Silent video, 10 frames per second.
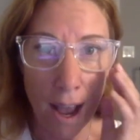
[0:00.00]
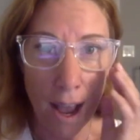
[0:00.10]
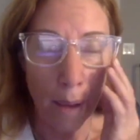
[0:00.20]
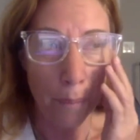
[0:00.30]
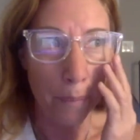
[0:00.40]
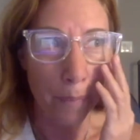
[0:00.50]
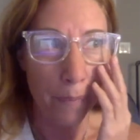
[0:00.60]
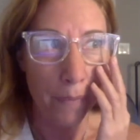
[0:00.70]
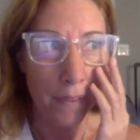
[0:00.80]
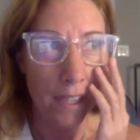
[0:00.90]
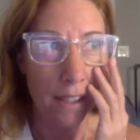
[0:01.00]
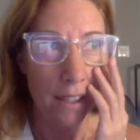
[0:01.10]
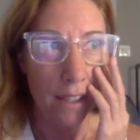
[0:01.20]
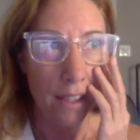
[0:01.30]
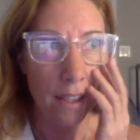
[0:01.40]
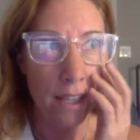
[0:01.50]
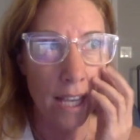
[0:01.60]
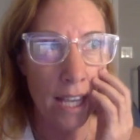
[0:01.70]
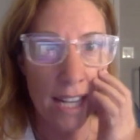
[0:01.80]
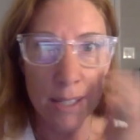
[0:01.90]

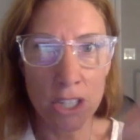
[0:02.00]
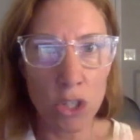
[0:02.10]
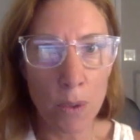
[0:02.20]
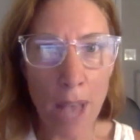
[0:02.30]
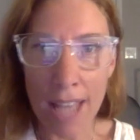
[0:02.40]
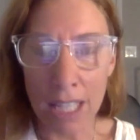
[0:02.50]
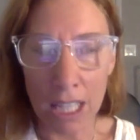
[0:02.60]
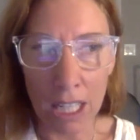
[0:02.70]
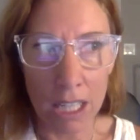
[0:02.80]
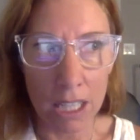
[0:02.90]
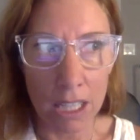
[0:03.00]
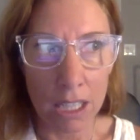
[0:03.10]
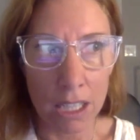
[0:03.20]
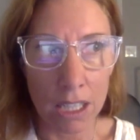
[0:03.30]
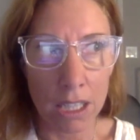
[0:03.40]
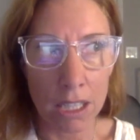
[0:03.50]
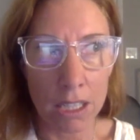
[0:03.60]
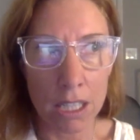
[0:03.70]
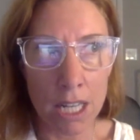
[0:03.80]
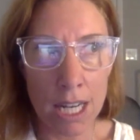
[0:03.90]
And I didn't do any
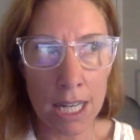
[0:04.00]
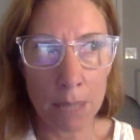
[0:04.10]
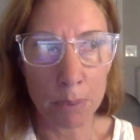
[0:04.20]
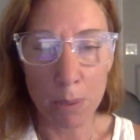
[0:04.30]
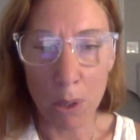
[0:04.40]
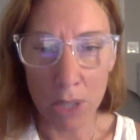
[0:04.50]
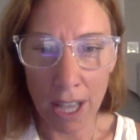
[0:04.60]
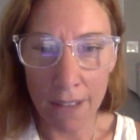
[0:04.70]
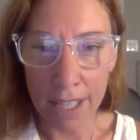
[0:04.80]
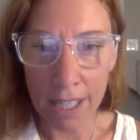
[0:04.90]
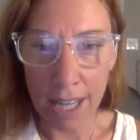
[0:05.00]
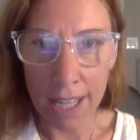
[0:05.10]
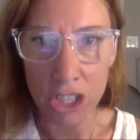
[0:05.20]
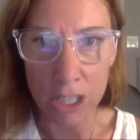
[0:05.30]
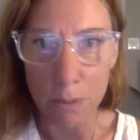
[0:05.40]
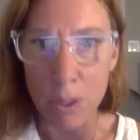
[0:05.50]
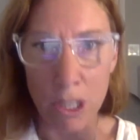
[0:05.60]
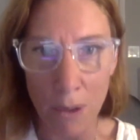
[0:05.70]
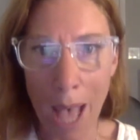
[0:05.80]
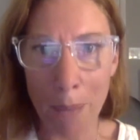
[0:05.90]
promoting of it. I just was so
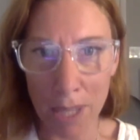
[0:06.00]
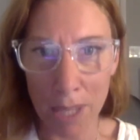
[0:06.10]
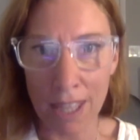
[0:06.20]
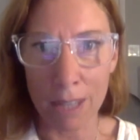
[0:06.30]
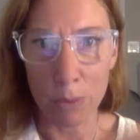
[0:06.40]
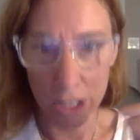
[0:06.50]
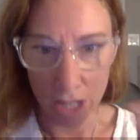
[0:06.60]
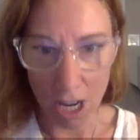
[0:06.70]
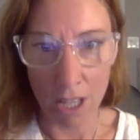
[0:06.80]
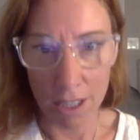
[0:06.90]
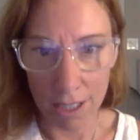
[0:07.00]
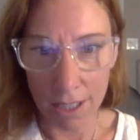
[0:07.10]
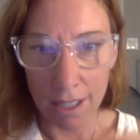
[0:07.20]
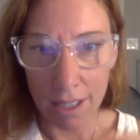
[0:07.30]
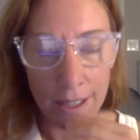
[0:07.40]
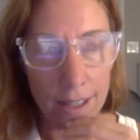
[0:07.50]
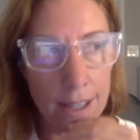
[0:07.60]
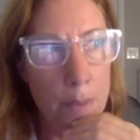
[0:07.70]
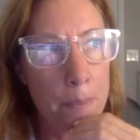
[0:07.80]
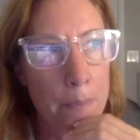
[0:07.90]
happy that it was done.
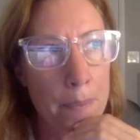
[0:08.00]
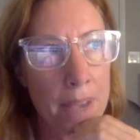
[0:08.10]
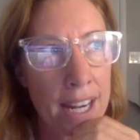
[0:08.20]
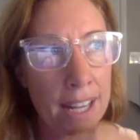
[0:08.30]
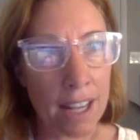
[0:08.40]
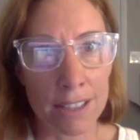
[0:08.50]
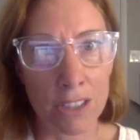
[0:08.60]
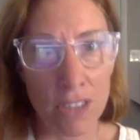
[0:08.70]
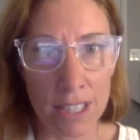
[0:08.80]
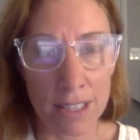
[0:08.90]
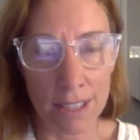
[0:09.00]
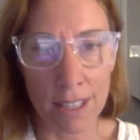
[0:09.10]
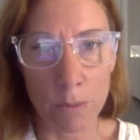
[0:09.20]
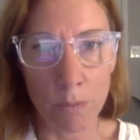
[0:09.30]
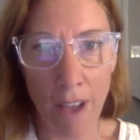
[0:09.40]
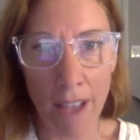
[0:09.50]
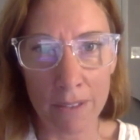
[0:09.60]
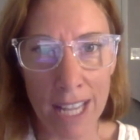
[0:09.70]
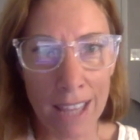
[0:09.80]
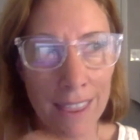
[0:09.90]
And I got to this
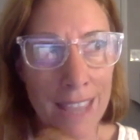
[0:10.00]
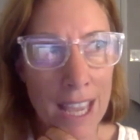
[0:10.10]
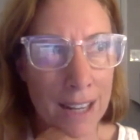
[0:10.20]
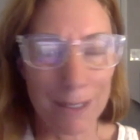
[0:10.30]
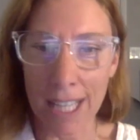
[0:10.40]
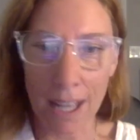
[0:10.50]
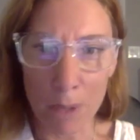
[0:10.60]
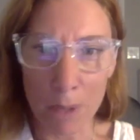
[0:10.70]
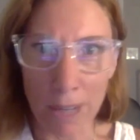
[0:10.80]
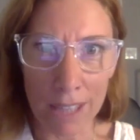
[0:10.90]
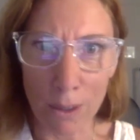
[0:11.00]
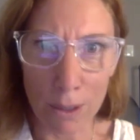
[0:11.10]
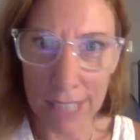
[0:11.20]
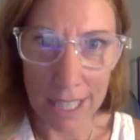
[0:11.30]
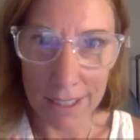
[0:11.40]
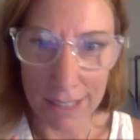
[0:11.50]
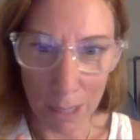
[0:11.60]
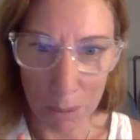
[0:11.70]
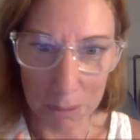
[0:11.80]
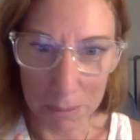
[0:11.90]
5-day thing, and I was like, I'm going to write the whole next
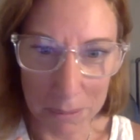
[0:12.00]
album.